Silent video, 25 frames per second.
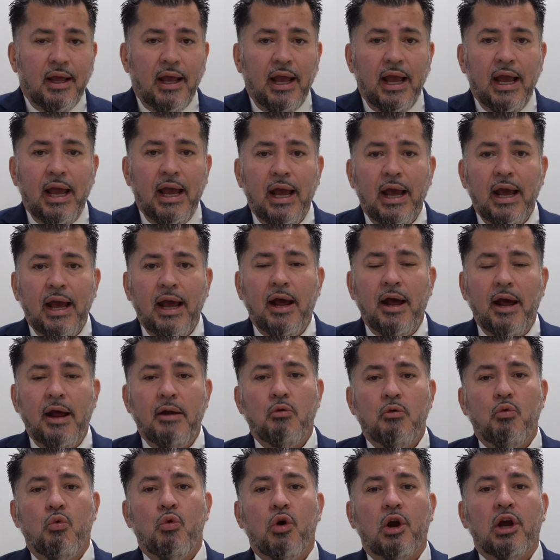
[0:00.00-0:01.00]

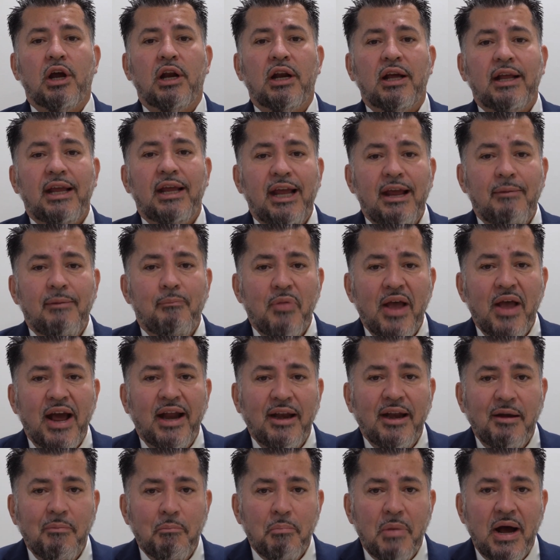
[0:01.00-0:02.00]
And we're going to keep that
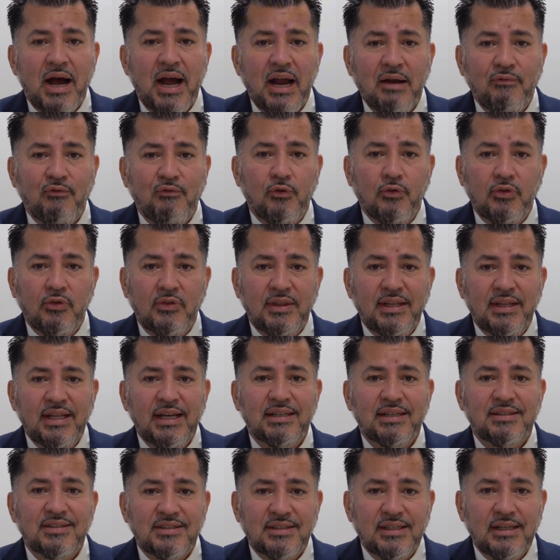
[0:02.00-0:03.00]
in mind for
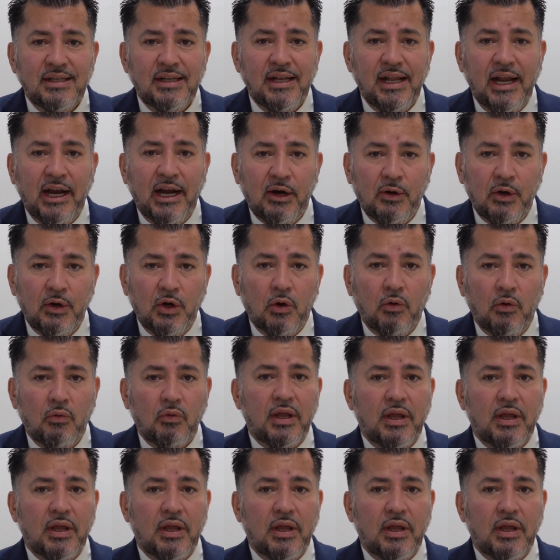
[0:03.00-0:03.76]
this scenario.